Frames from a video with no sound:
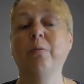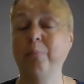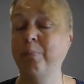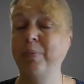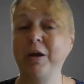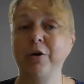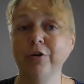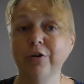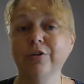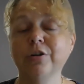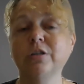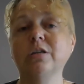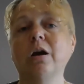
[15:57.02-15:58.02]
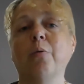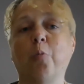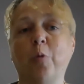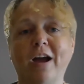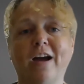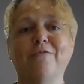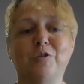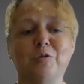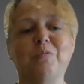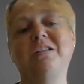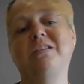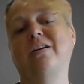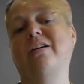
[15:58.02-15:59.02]
because we have to
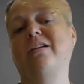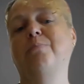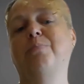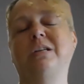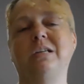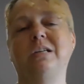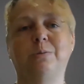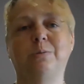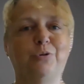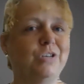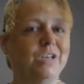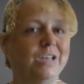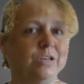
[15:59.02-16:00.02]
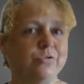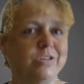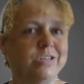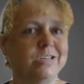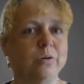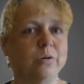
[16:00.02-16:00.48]
maintain the participants' interests and